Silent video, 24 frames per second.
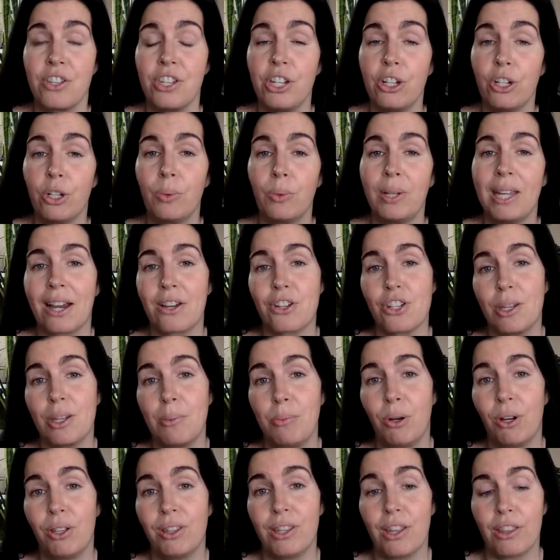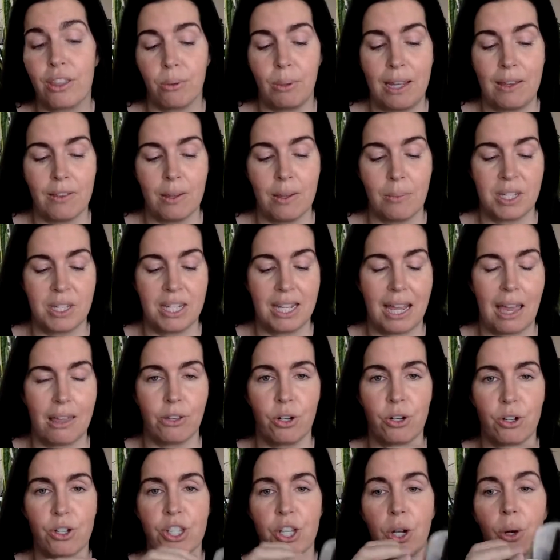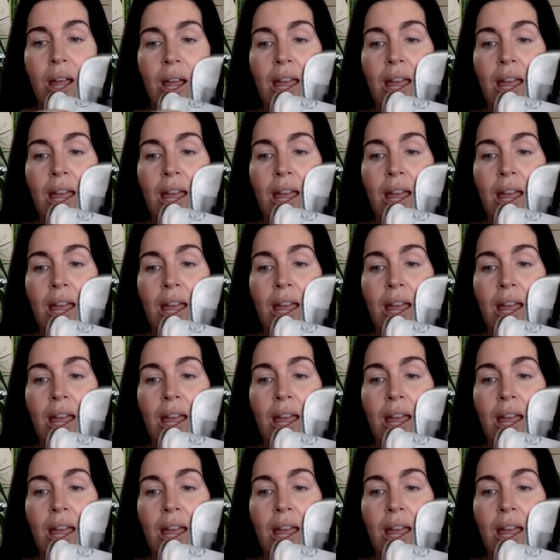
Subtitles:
year we actually put the 3 of them together. So